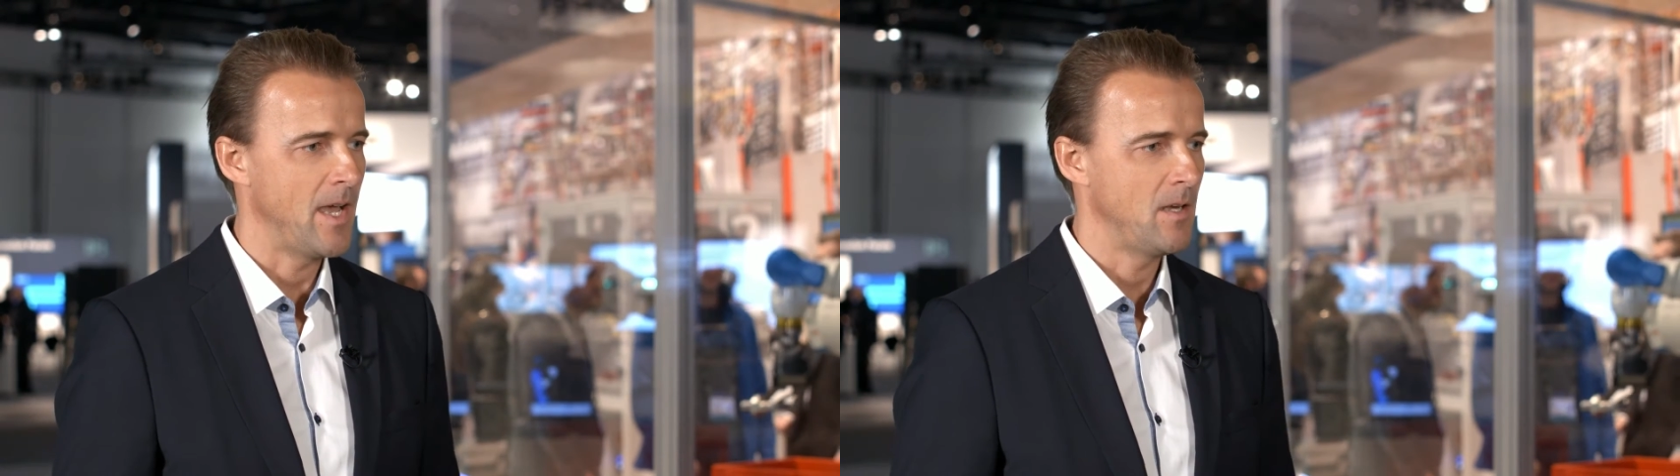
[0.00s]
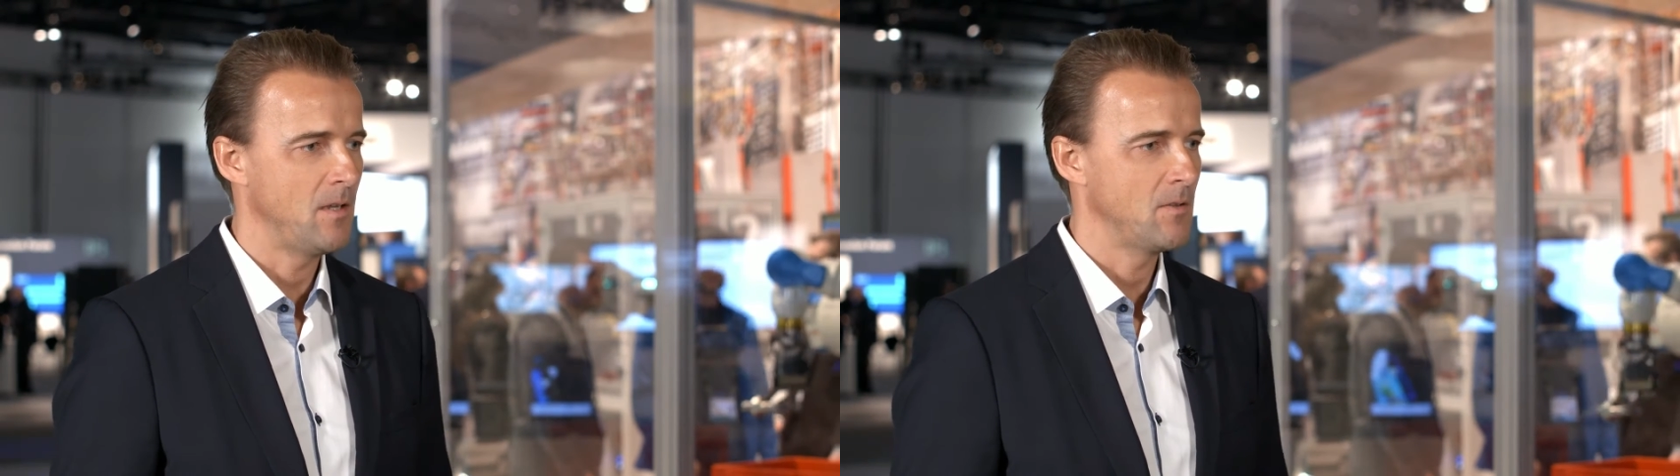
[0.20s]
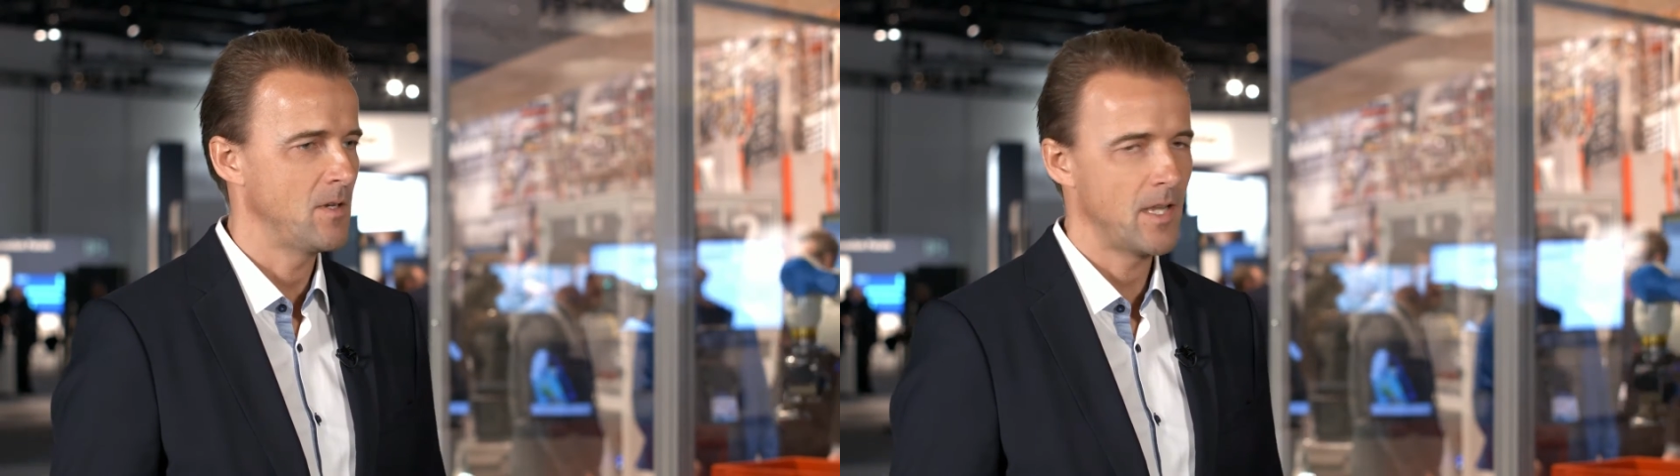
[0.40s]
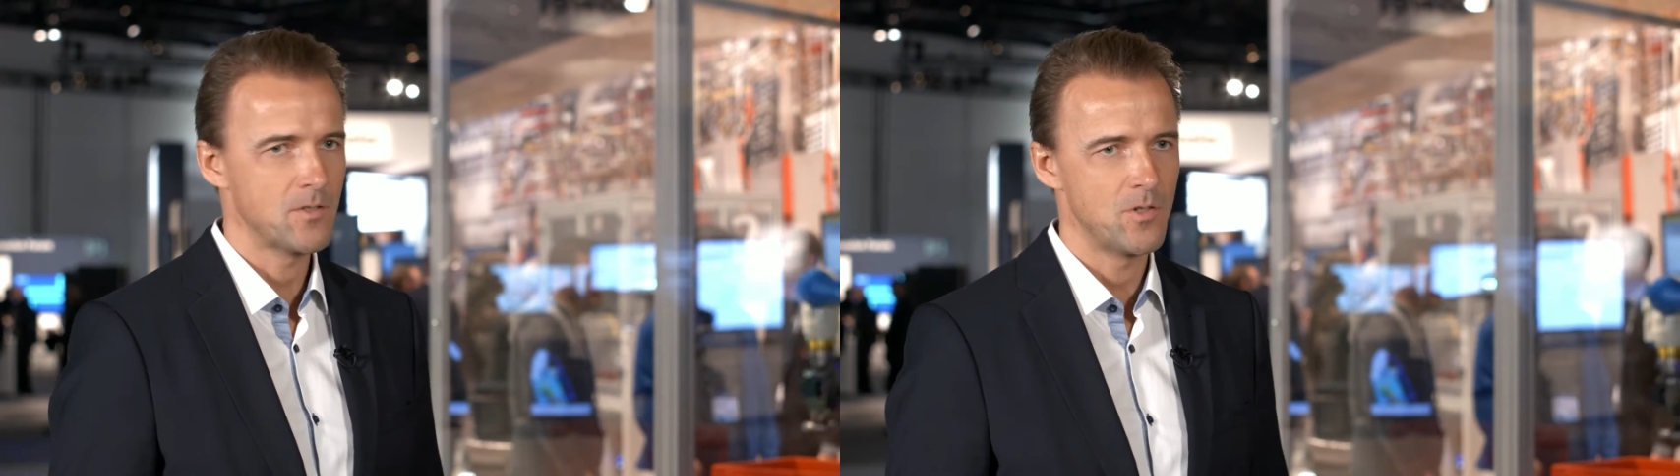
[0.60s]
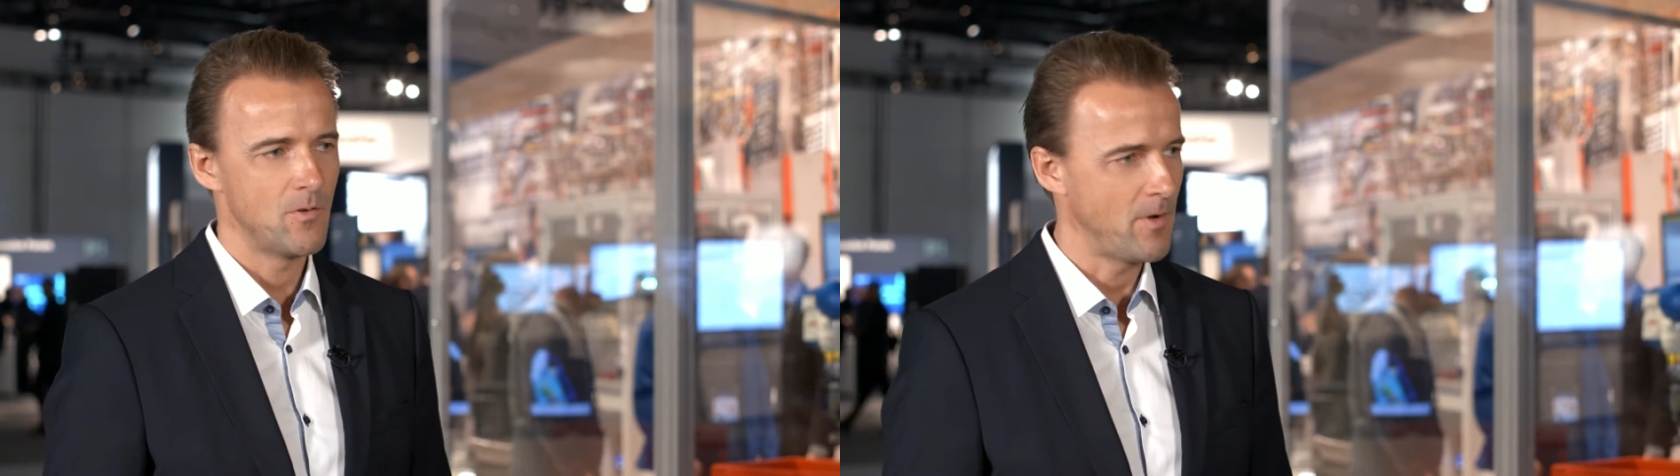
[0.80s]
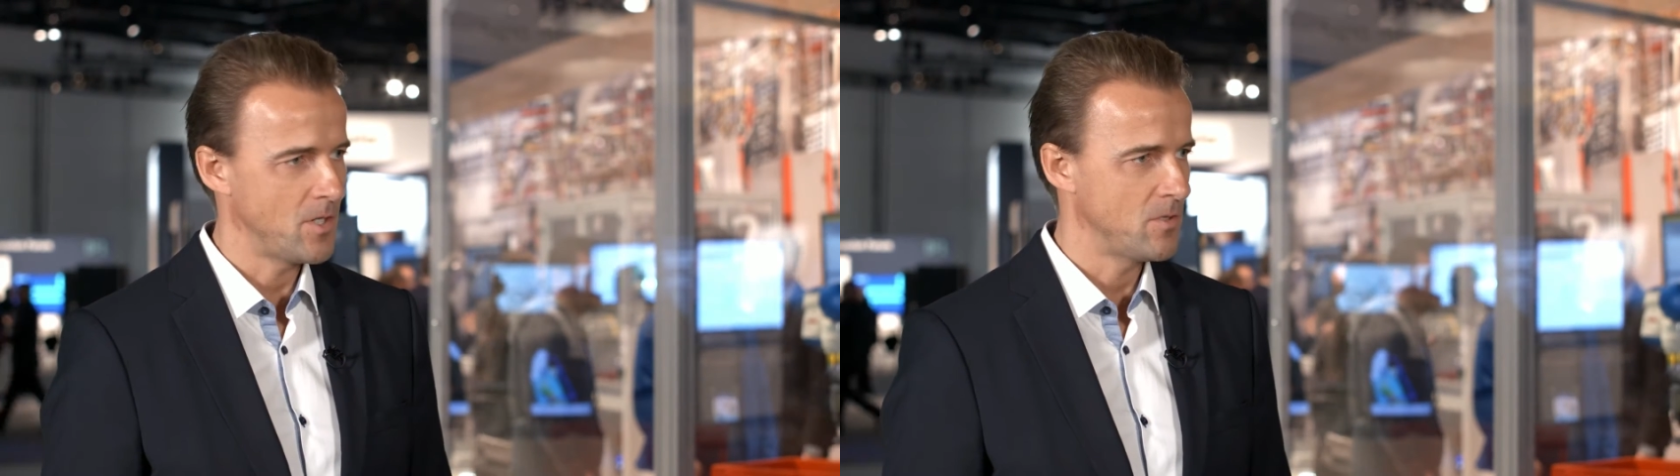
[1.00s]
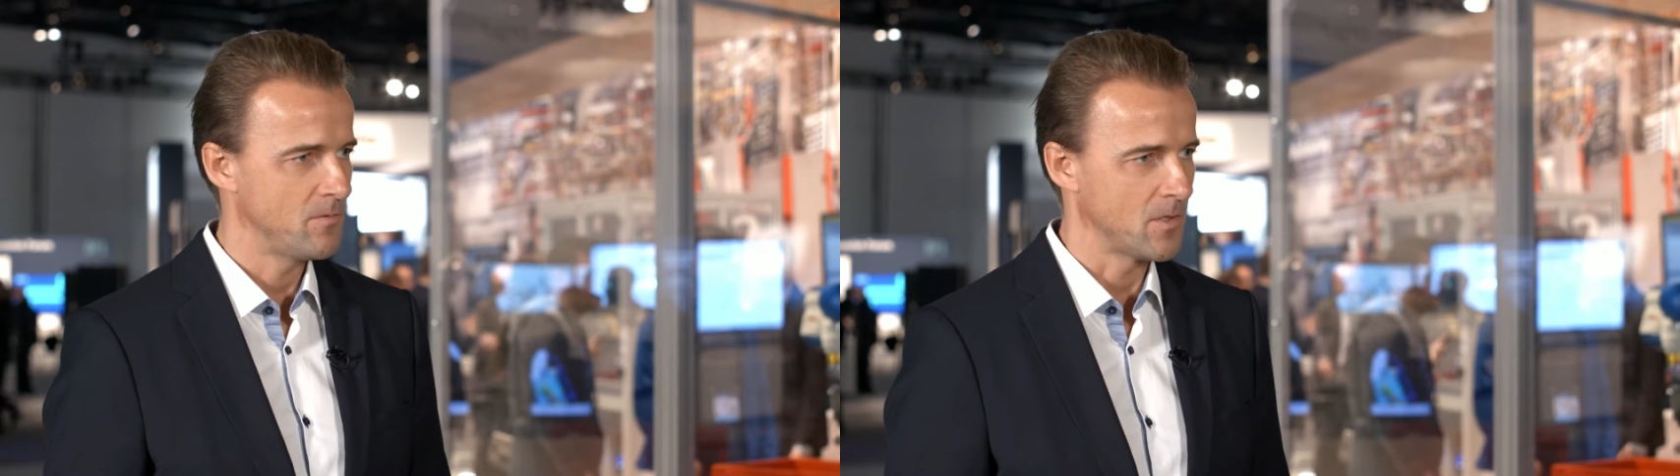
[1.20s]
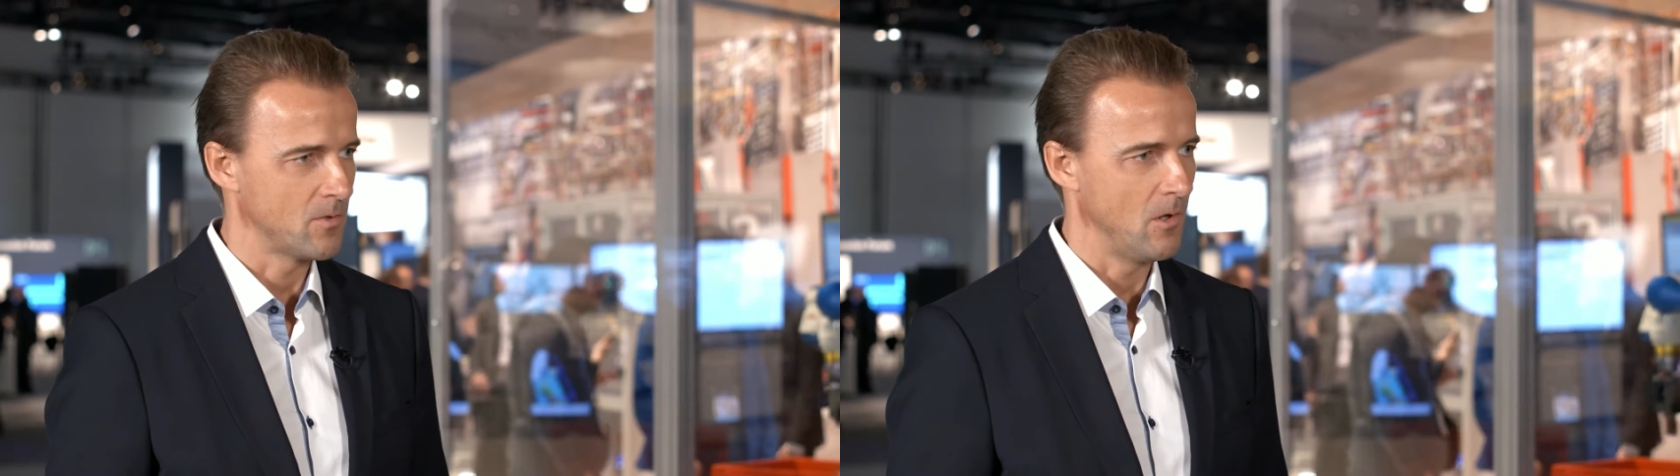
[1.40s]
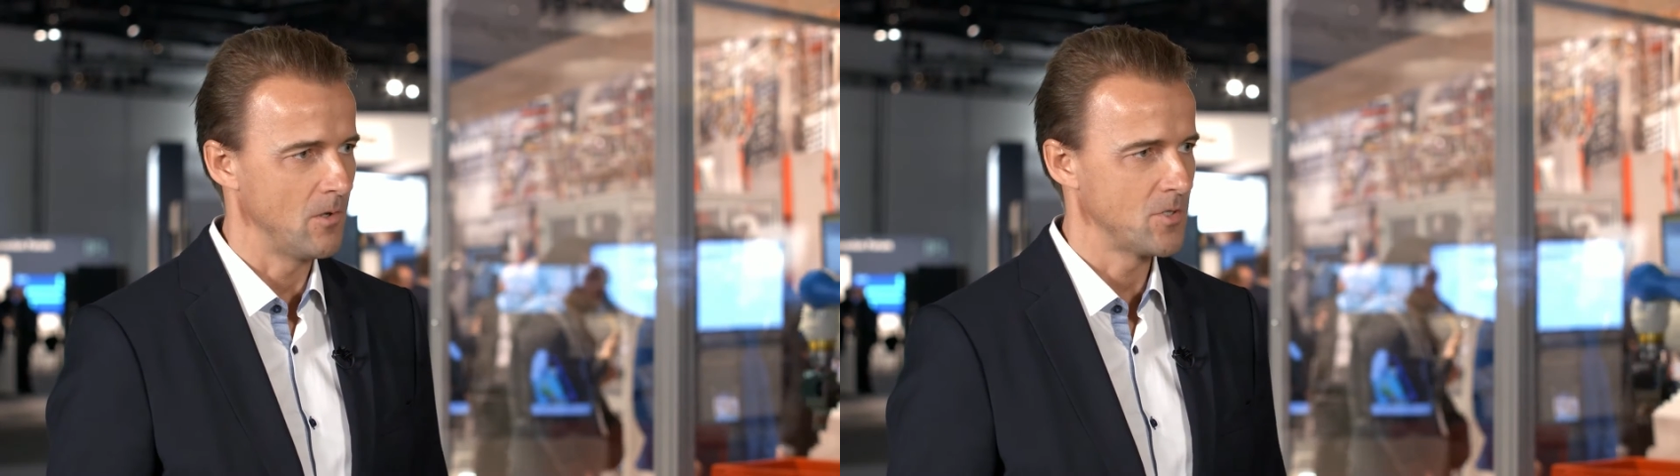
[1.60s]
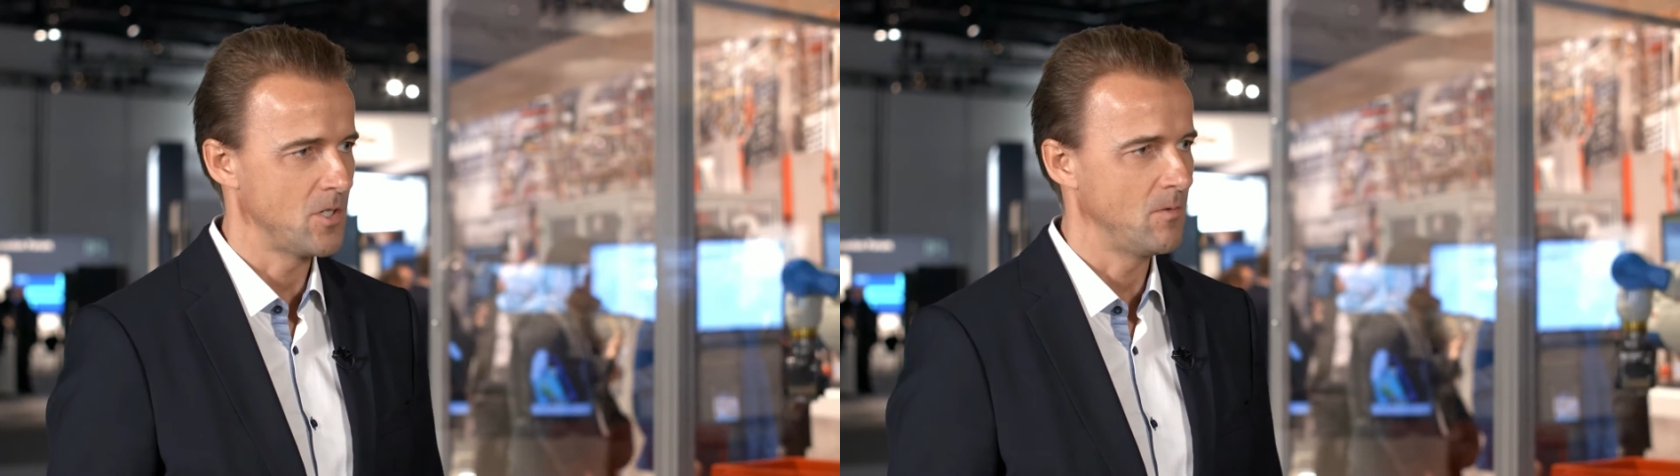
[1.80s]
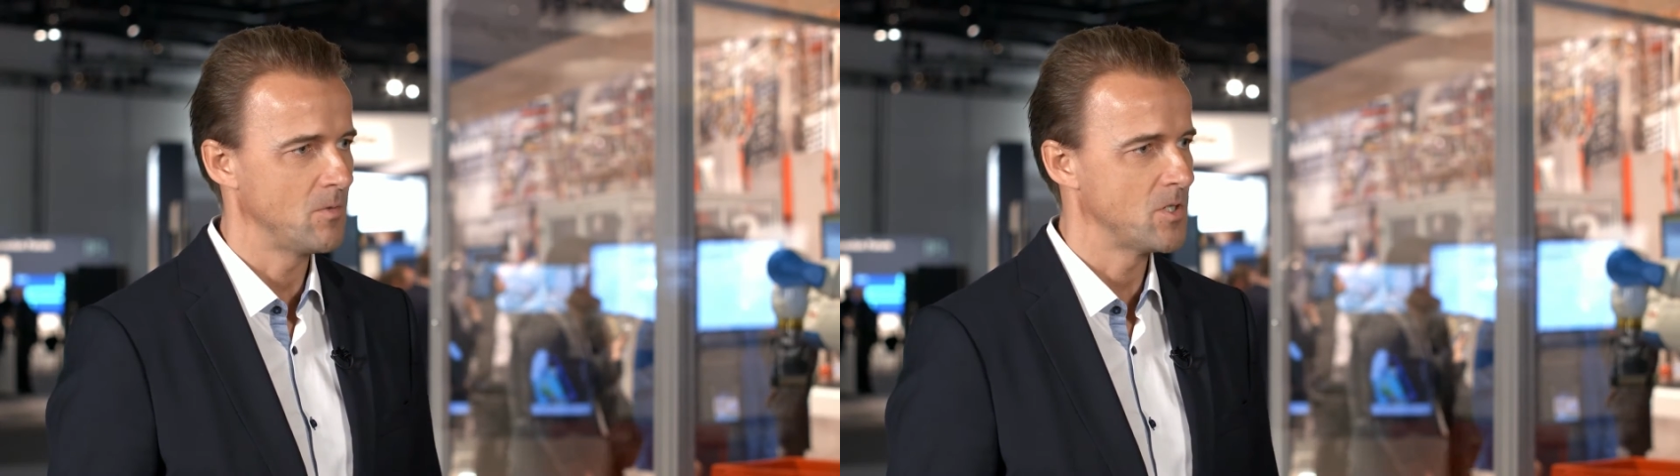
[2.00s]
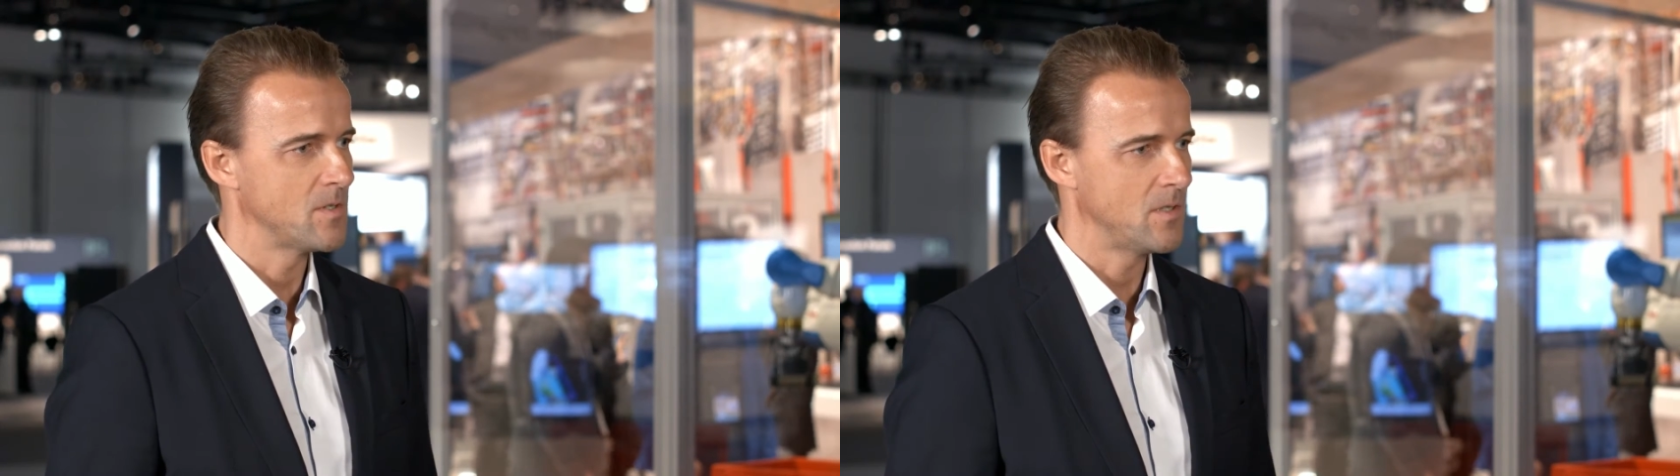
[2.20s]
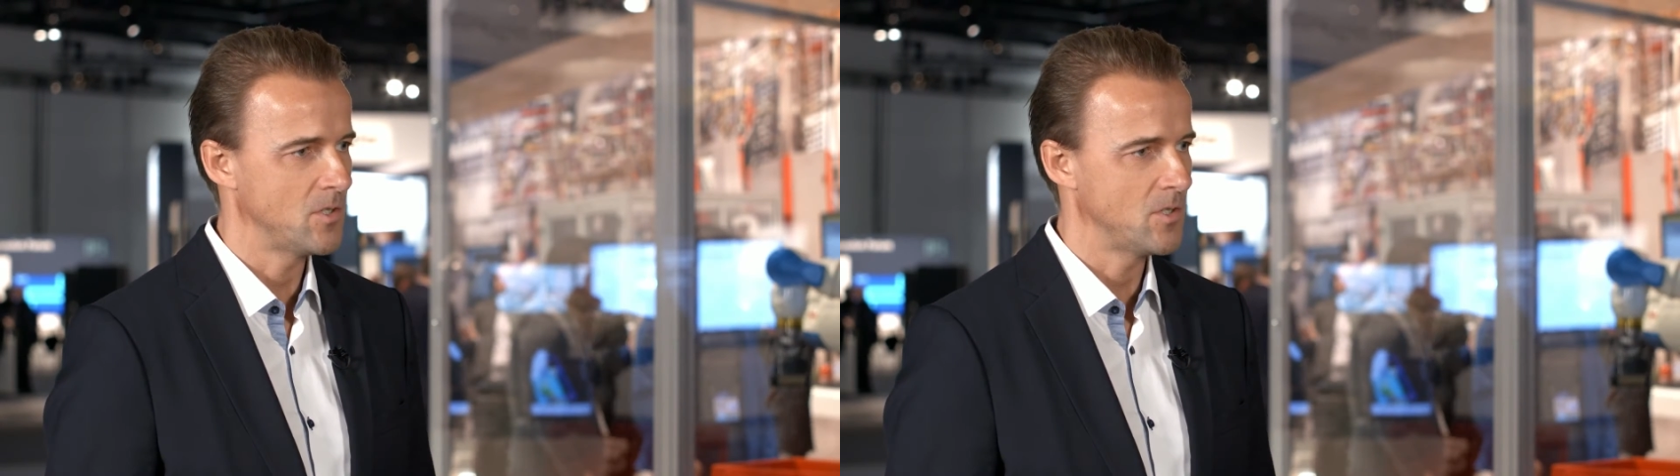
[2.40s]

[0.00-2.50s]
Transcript: adding the next generation of technology, which is